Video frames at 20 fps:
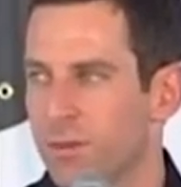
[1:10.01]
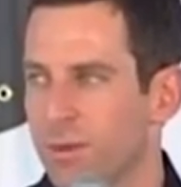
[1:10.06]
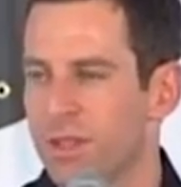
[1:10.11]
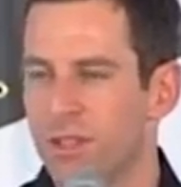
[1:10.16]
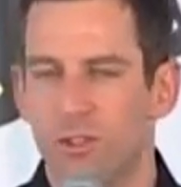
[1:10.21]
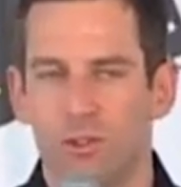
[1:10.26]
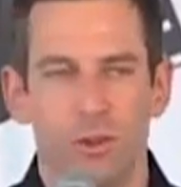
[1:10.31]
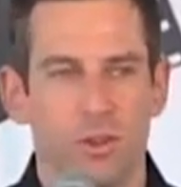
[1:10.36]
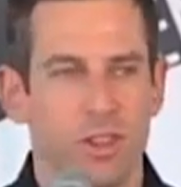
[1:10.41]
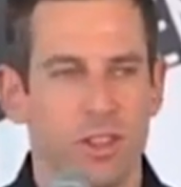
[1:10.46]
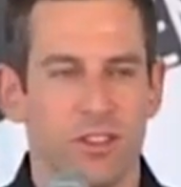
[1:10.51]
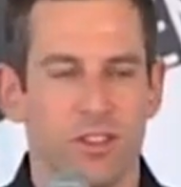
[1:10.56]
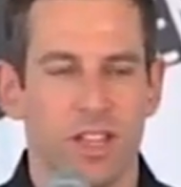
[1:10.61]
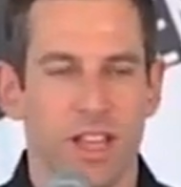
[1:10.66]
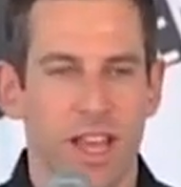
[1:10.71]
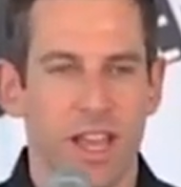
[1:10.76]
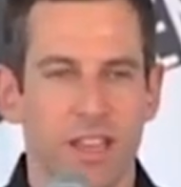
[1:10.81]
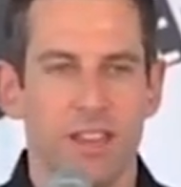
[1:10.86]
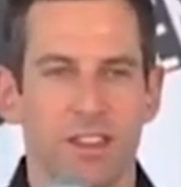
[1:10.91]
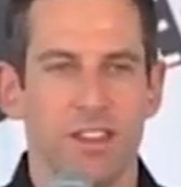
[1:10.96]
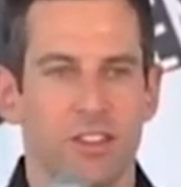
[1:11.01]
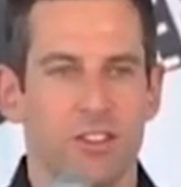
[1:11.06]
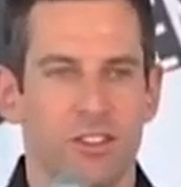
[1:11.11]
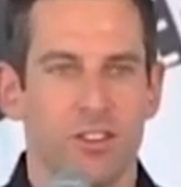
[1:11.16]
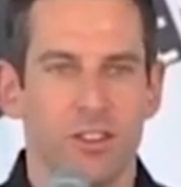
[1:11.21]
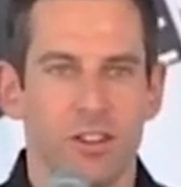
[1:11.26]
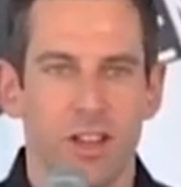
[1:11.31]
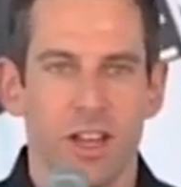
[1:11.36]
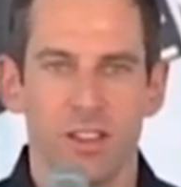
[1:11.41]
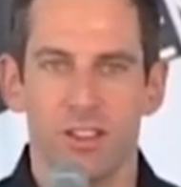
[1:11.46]
But the truth is that there's
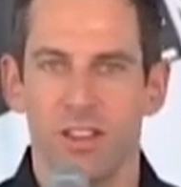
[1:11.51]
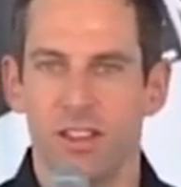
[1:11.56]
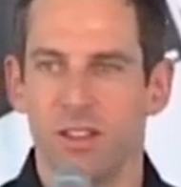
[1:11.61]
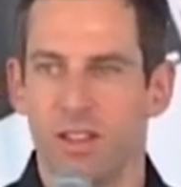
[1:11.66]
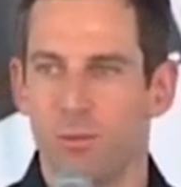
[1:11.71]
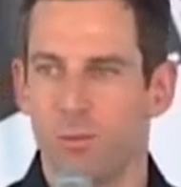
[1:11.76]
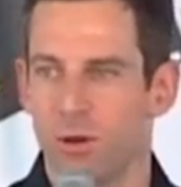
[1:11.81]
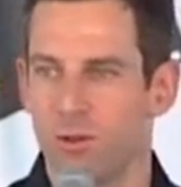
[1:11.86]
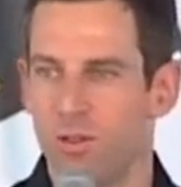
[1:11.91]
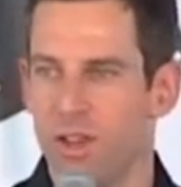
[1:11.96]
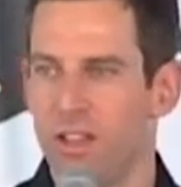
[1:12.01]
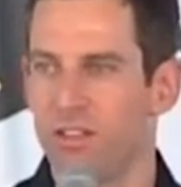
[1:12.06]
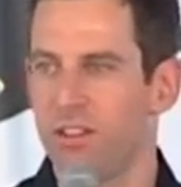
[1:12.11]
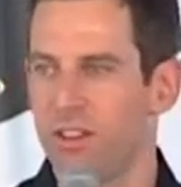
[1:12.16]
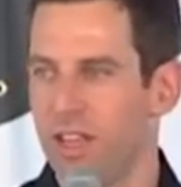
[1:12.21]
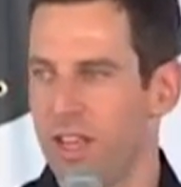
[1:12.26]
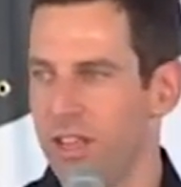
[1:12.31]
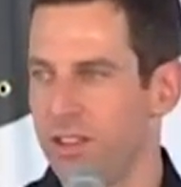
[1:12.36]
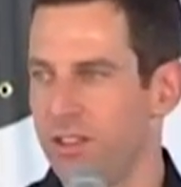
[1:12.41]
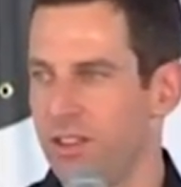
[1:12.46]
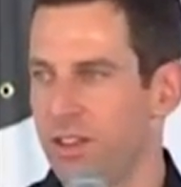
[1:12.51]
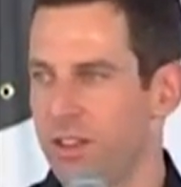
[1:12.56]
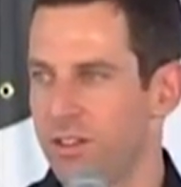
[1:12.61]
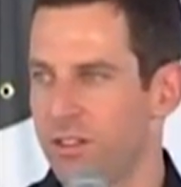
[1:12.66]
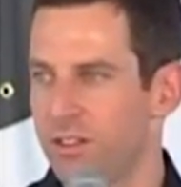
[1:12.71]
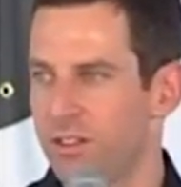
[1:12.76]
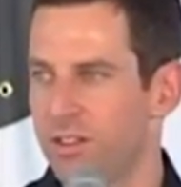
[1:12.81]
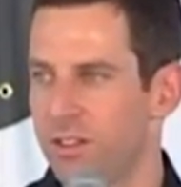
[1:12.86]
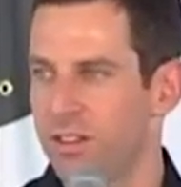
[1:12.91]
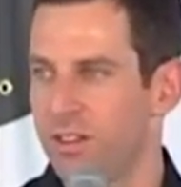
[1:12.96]
nothing that prevents an
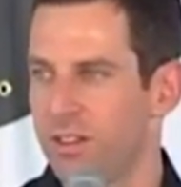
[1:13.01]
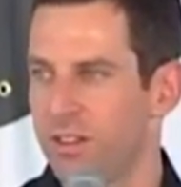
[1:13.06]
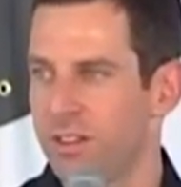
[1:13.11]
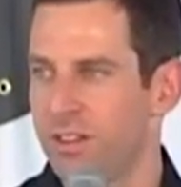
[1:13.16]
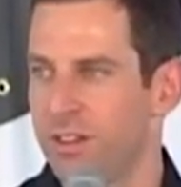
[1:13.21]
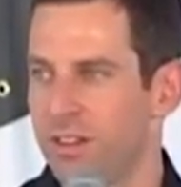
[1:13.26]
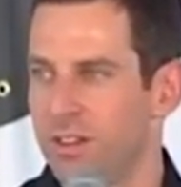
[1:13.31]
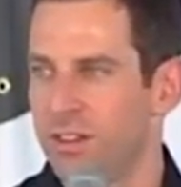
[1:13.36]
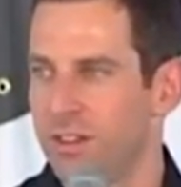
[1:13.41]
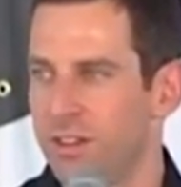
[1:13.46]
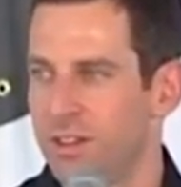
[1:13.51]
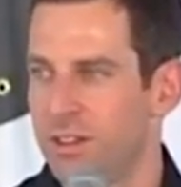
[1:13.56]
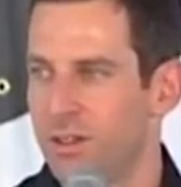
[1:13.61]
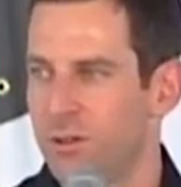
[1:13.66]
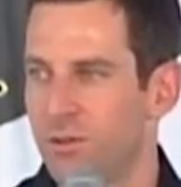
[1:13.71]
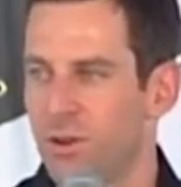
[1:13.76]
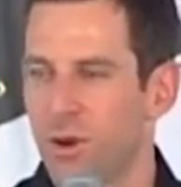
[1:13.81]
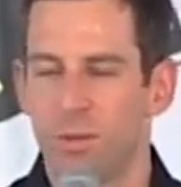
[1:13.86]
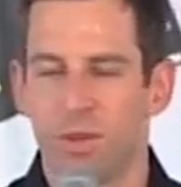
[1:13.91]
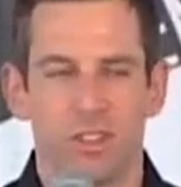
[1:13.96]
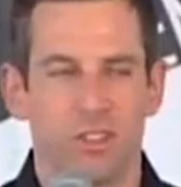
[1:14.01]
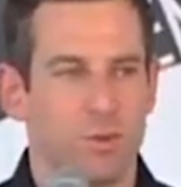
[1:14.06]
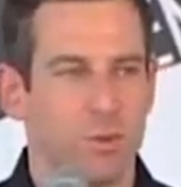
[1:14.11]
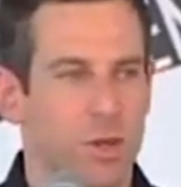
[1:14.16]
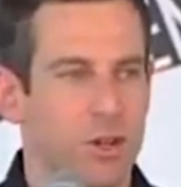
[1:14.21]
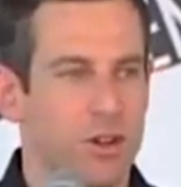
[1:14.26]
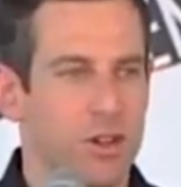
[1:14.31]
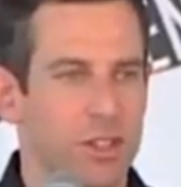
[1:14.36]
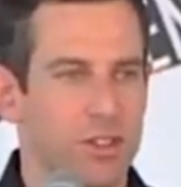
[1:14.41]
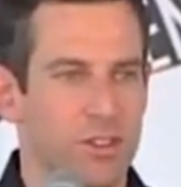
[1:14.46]
atheist from
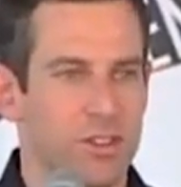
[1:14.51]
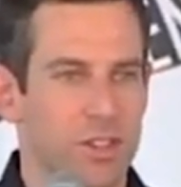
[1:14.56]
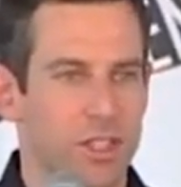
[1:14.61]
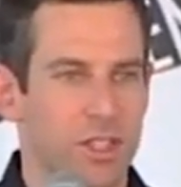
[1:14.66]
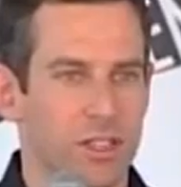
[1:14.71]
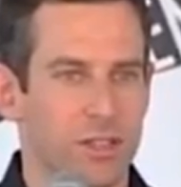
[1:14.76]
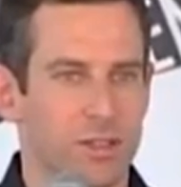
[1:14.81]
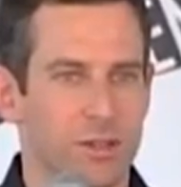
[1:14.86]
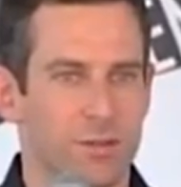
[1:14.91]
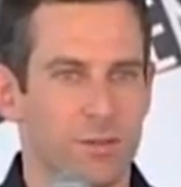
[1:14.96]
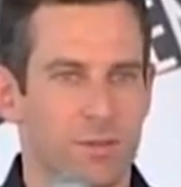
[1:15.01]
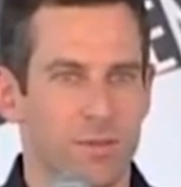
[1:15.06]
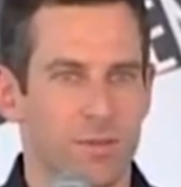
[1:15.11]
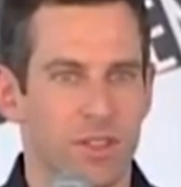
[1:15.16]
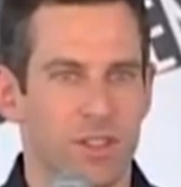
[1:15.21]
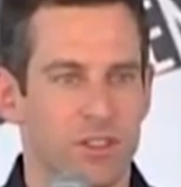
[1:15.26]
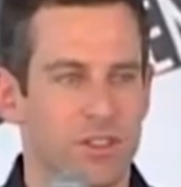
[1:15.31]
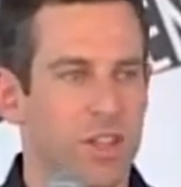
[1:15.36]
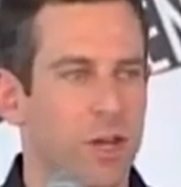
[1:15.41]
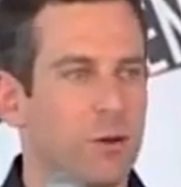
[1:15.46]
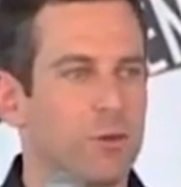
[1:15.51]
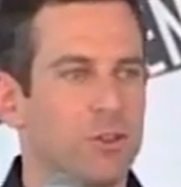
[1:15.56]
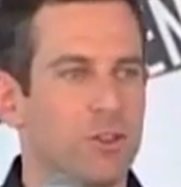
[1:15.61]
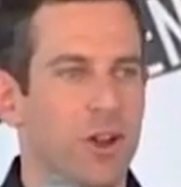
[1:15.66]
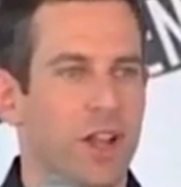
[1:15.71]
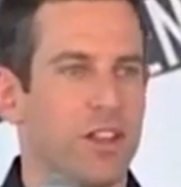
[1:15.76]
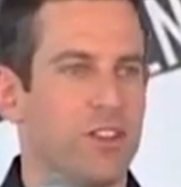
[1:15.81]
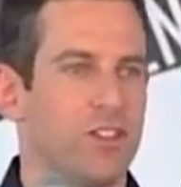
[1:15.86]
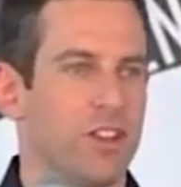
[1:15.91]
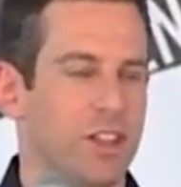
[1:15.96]
experiencing
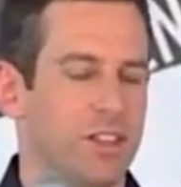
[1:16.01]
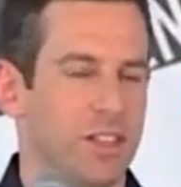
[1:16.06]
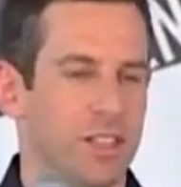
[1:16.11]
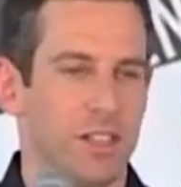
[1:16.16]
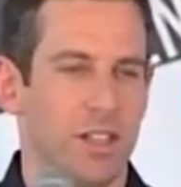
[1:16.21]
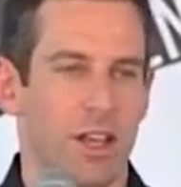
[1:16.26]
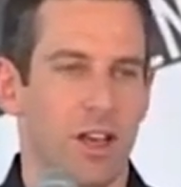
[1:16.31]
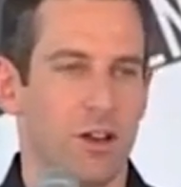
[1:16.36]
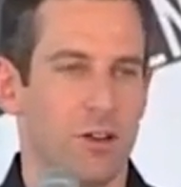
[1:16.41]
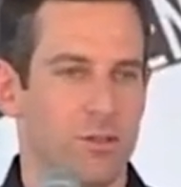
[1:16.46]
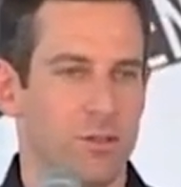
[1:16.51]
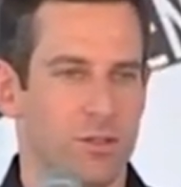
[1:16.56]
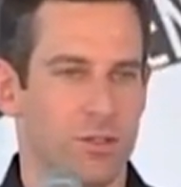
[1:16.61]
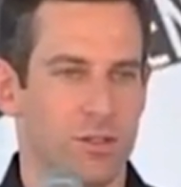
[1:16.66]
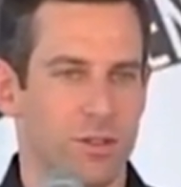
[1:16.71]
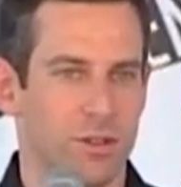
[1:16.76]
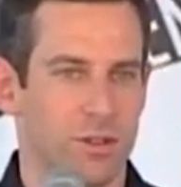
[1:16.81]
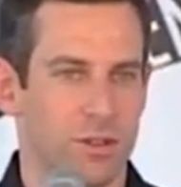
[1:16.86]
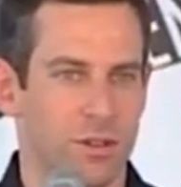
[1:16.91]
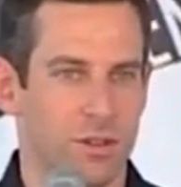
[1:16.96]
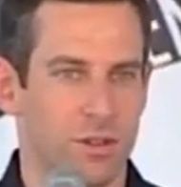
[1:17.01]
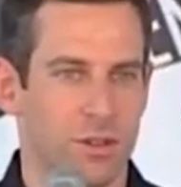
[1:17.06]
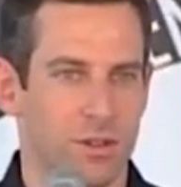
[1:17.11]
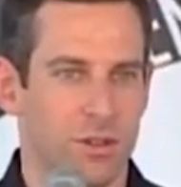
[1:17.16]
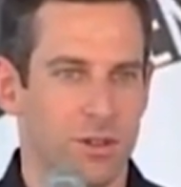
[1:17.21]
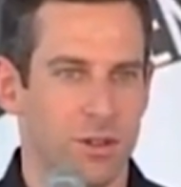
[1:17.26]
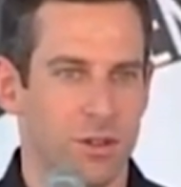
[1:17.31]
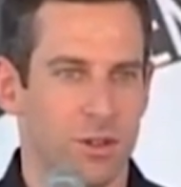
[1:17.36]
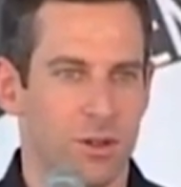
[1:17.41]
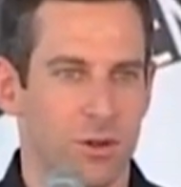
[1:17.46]
self-transcending love,
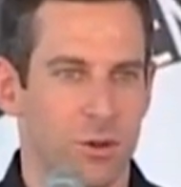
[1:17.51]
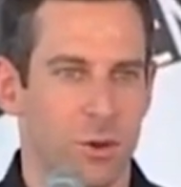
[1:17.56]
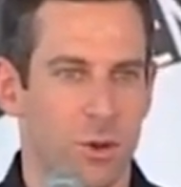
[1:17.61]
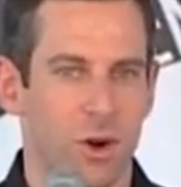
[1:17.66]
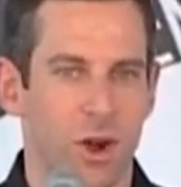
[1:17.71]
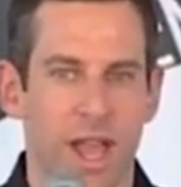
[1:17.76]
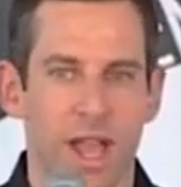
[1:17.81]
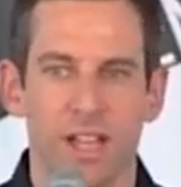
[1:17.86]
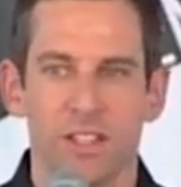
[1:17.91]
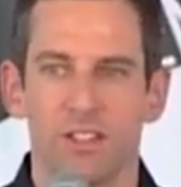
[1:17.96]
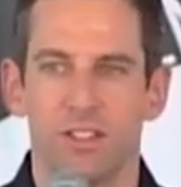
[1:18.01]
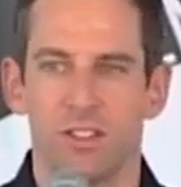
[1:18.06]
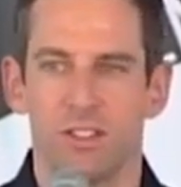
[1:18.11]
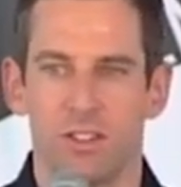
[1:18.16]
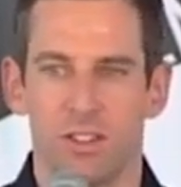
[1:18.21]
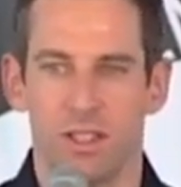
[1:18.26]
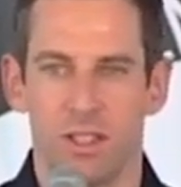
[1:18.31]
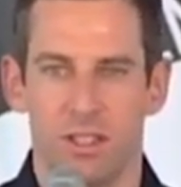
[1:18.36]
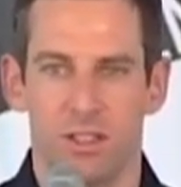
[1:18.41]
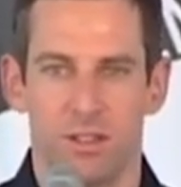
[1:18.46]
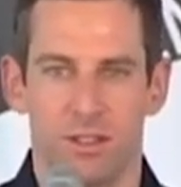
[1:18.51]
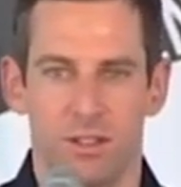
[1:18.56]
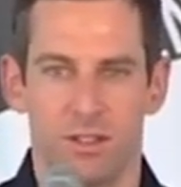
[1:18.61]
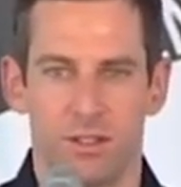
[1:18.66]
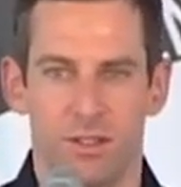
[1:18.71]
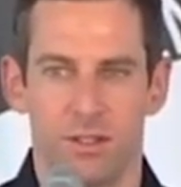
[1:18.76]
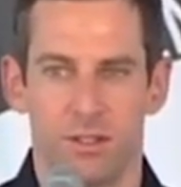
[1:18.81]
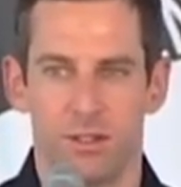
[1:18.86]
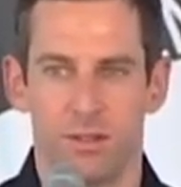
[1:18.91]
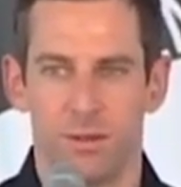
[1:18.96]
or ecstasy,
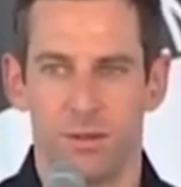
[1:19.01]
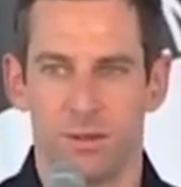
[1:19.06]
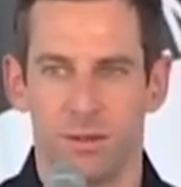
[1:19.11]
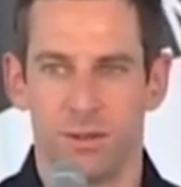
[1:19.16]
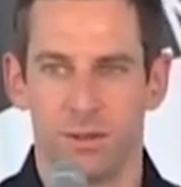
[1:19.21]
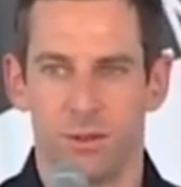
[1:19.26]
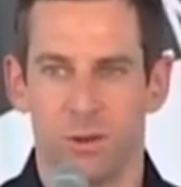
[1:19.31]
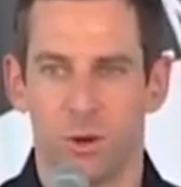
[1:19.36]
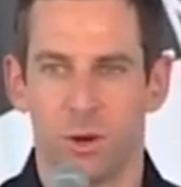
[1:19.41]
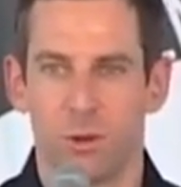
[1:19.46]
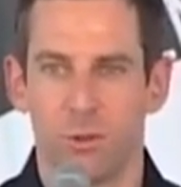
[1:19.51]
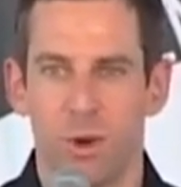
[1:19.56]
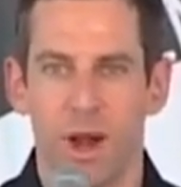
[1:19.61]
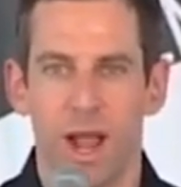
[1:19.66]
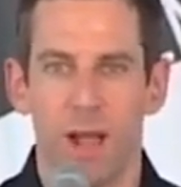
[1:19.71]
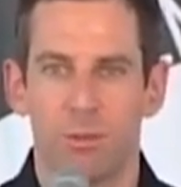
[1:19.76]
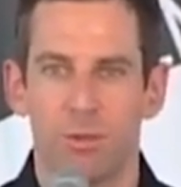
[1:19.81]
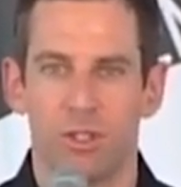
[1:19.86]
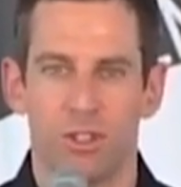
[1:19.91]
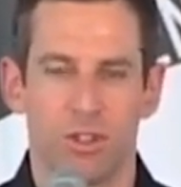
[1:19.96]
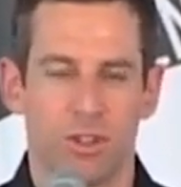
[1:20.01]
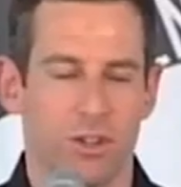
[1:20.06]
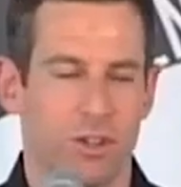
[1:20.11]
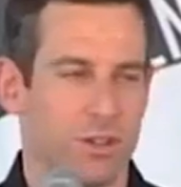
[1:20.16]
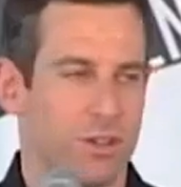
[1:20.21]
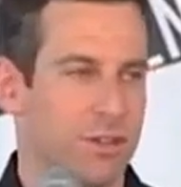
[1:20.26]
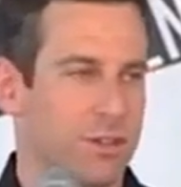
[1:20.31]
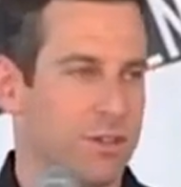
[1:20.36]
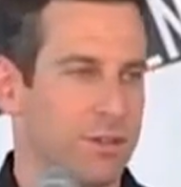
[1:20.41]
or rapture,